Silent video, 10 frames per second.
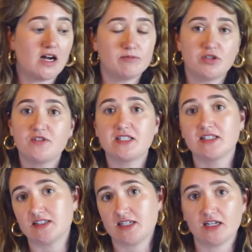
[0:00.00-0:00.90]
to
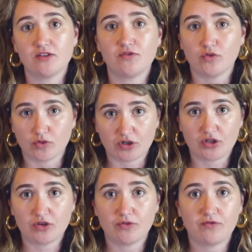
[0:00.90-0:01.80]
facilitate for
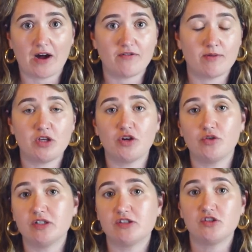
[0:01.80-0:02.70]
you.
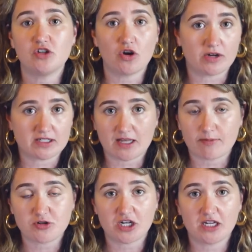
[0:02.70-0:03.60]
5-MeO is no
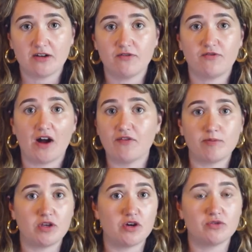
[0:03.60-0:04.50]
exception.
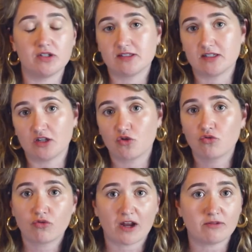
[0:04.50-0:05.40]
5-MeO is an
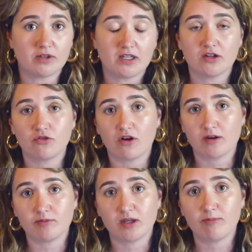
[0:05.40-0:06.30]
incredibly,
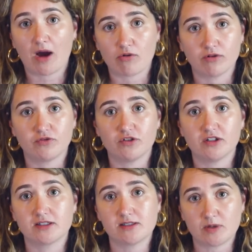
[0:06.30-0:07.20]
incredibly powerful
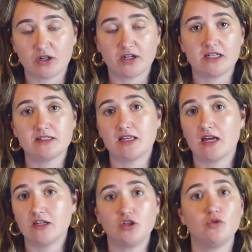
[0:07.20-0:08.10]
experience,
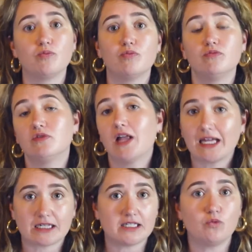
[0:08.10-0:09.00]
and you
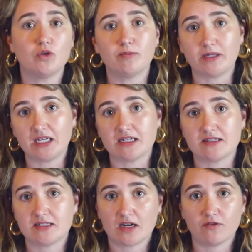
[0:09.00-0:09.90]
likely will be in a
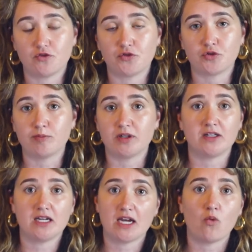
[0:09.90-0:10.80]
state of
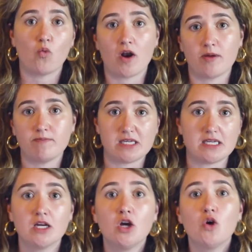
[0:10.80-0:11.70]
vulnerability and want to
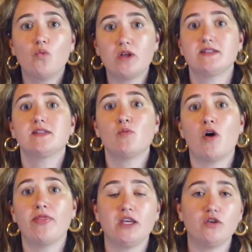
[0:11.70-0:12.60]
be with
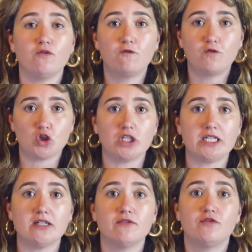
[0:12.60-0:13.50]
someone that you
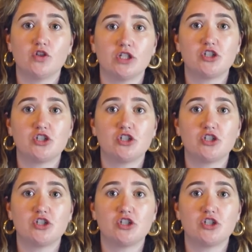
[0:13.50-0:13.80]
fully, fully